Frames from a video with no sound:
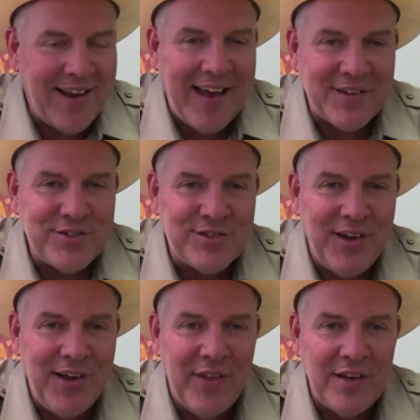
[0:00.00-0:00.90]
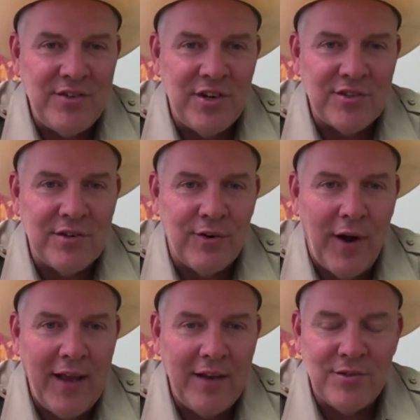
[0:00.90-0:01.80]
got a son that just
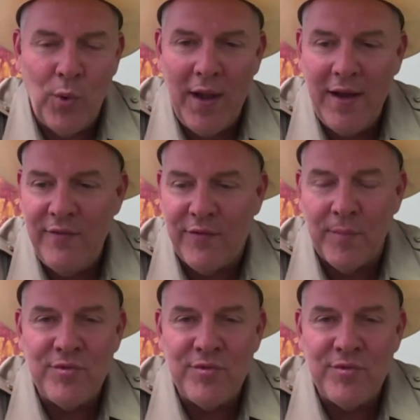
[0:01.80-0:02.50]
graduated from